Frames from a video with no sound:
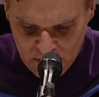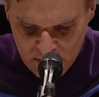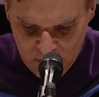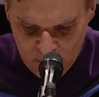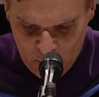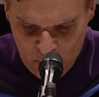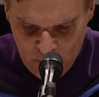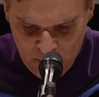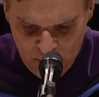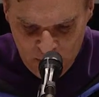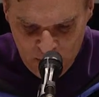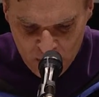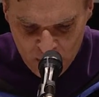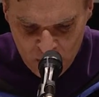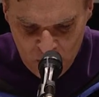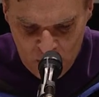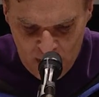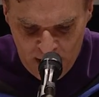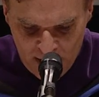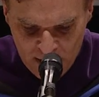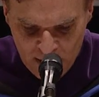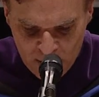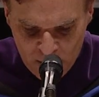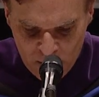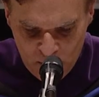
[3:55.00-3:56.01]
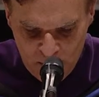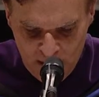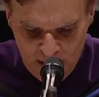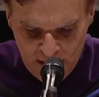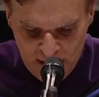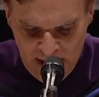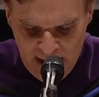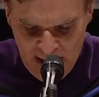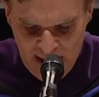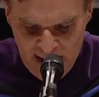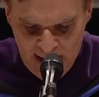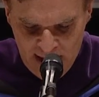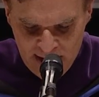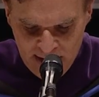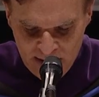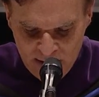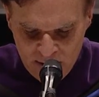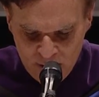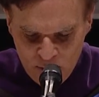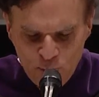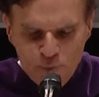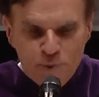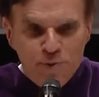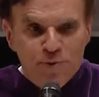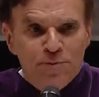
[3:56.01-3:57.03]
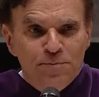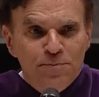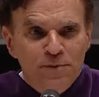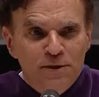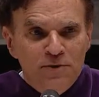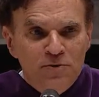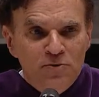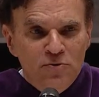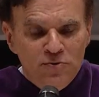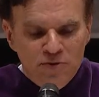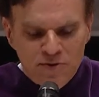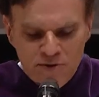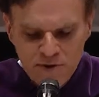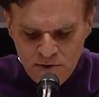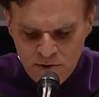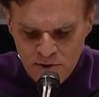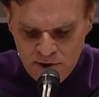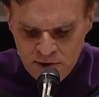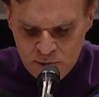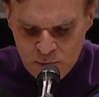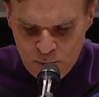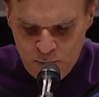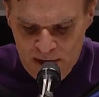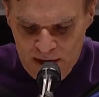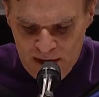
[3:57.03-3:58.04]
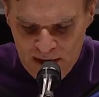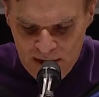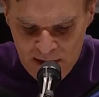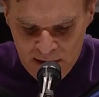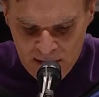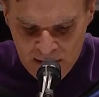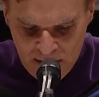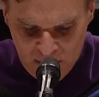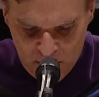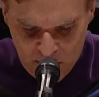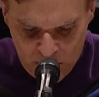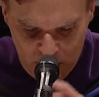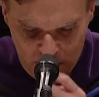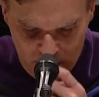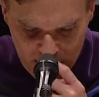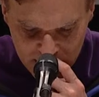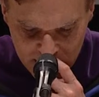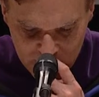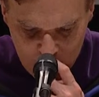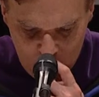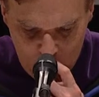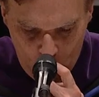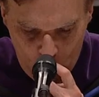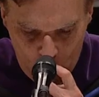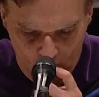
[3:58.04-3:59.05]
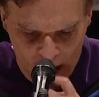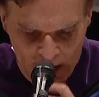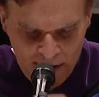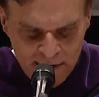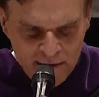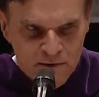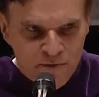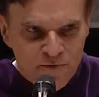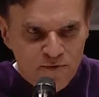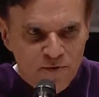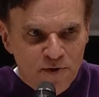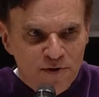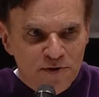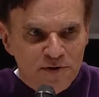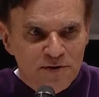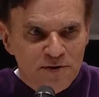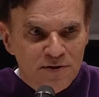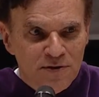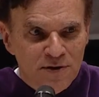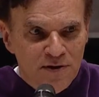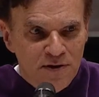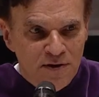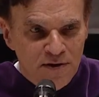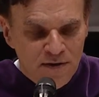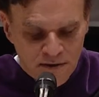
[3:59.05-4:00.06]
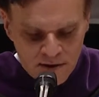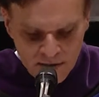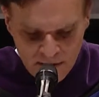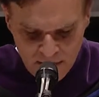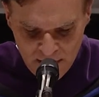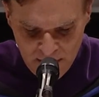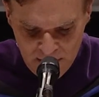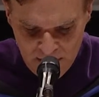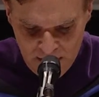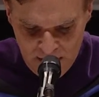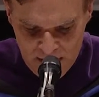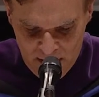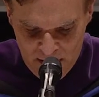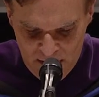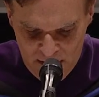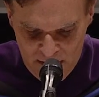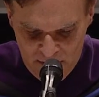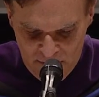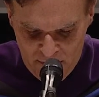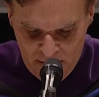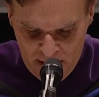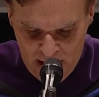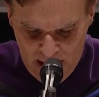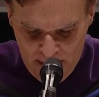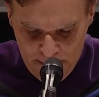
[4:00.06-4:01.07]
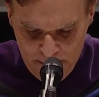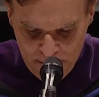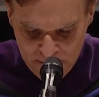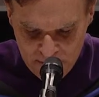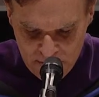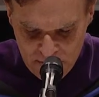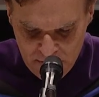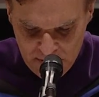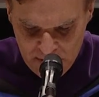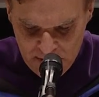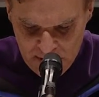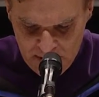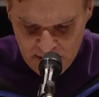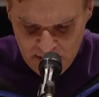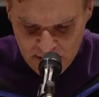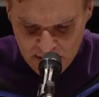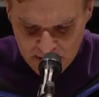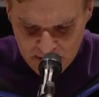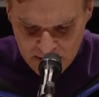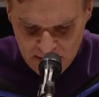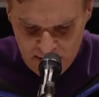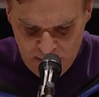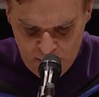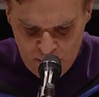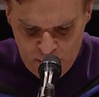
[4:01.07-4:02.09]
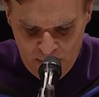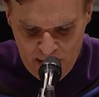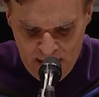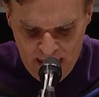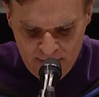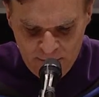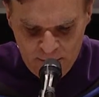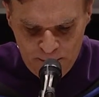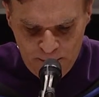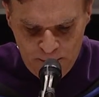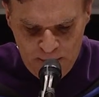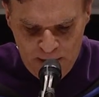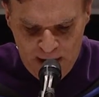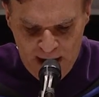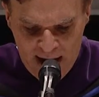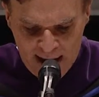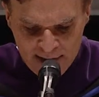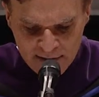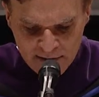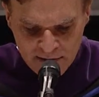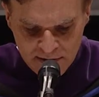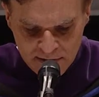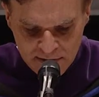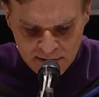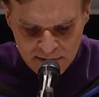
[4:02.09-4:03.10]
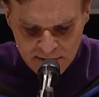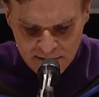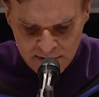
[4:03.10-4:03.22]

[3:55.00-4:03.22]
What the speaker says: With your law degree in hand, you will be using your training across a wide diversity of opportunities in private practice,